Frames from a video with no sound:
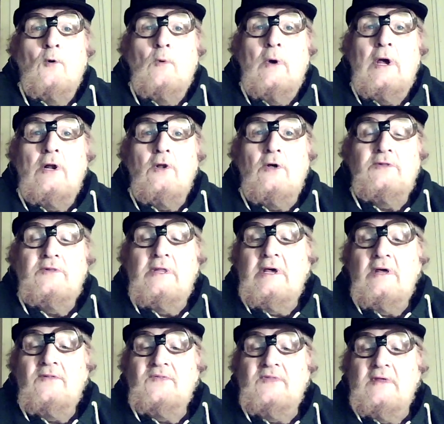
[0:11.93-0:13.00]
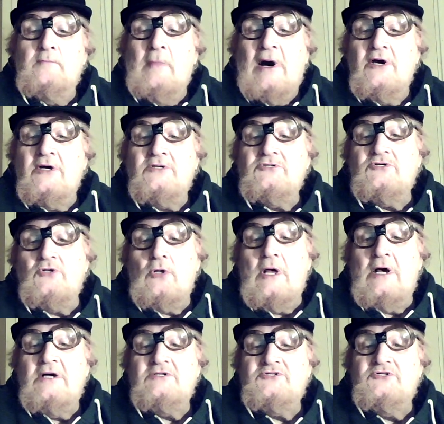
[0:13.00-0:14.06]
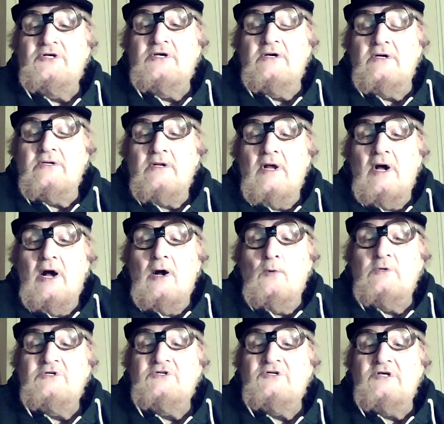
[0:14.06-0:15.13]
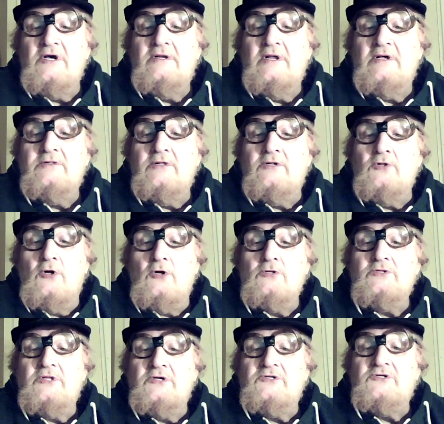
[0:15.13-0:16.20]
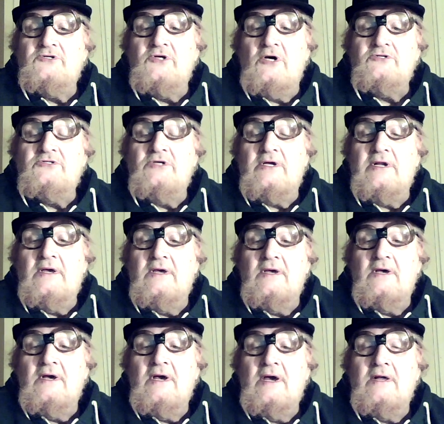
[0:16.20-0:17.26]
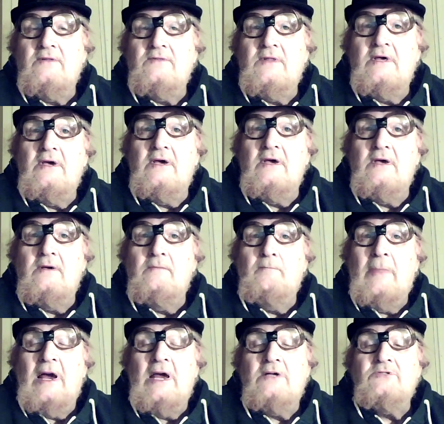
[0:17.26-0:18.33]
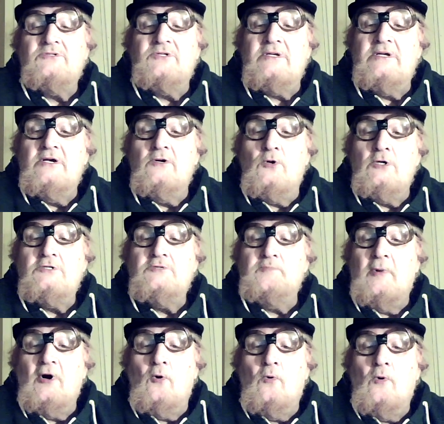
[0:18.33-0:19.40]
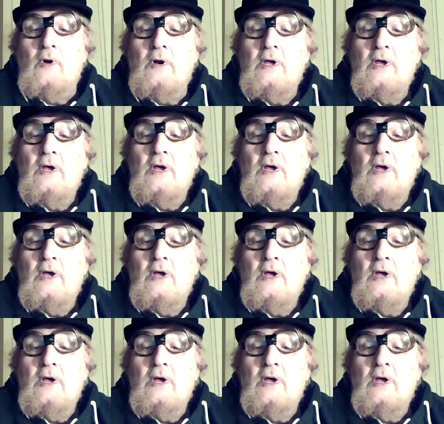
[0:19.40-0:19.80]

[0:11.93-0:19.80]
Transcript: Well, on the 8th of March last year, I was sitting in the doctor's surgery at the Bank Street Hospital.